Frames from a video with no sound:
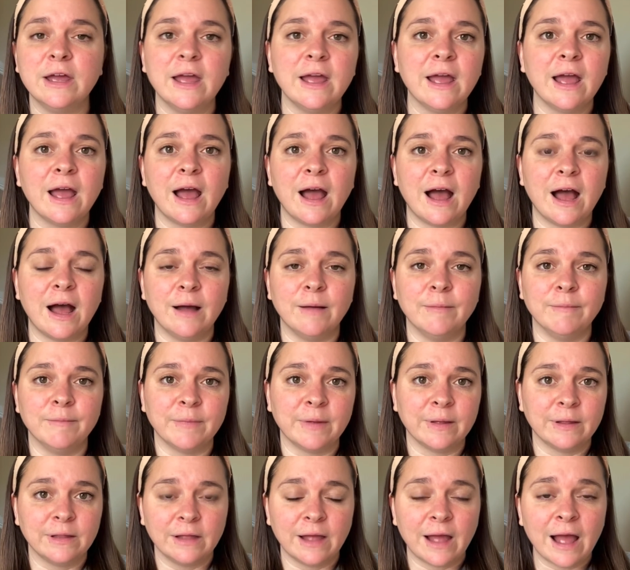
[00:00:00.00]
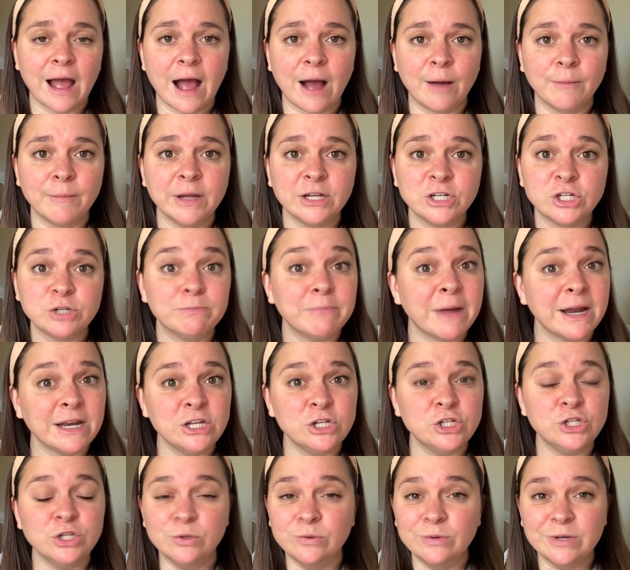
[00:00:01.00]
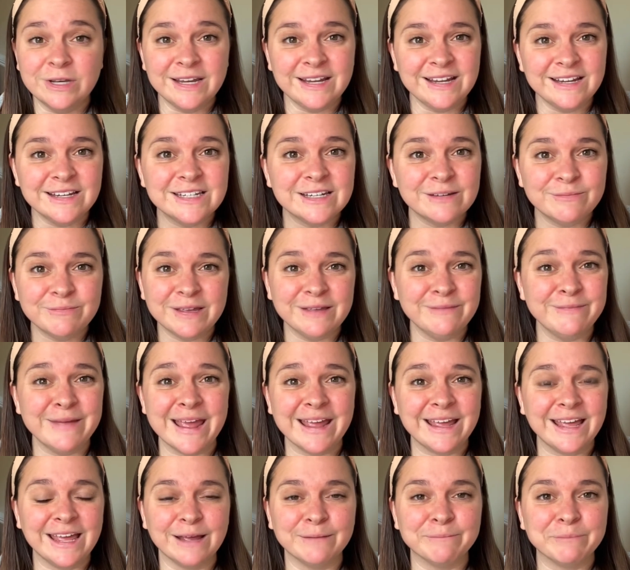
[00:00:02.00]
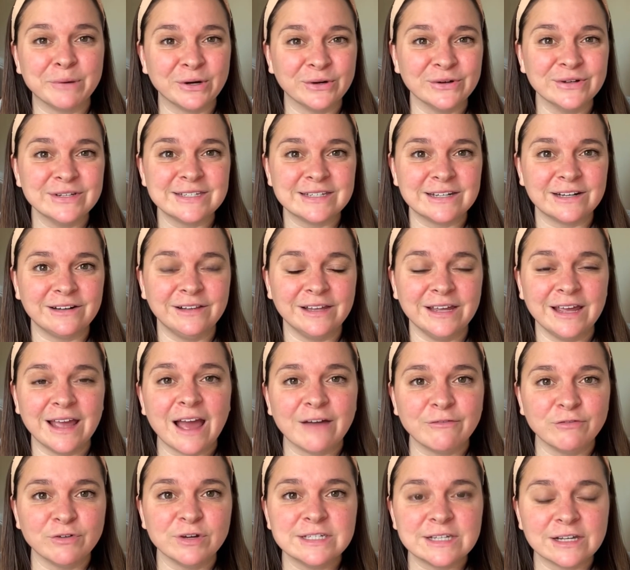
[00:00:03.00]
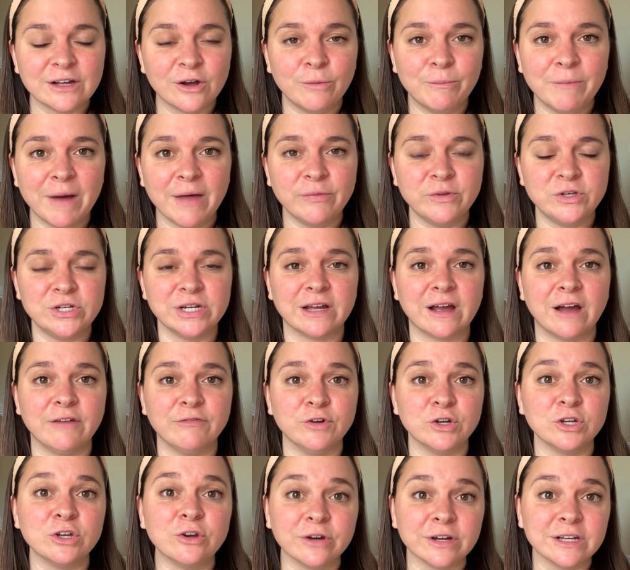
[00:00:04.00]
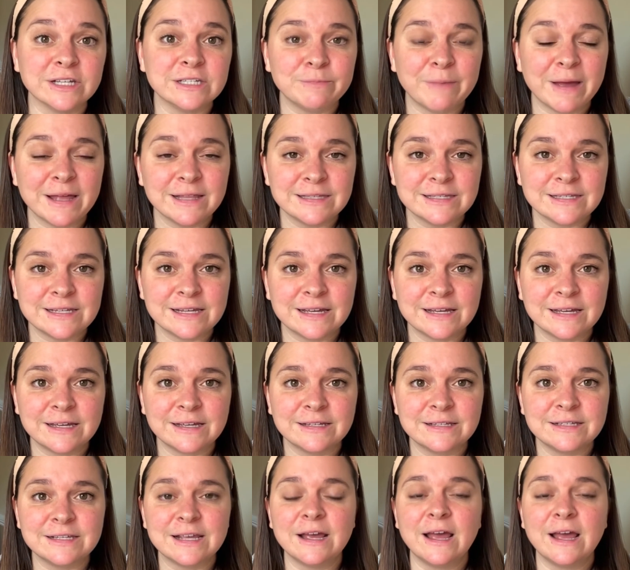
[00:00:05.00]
How much money do you need to be making personally every single month to cover your expenses?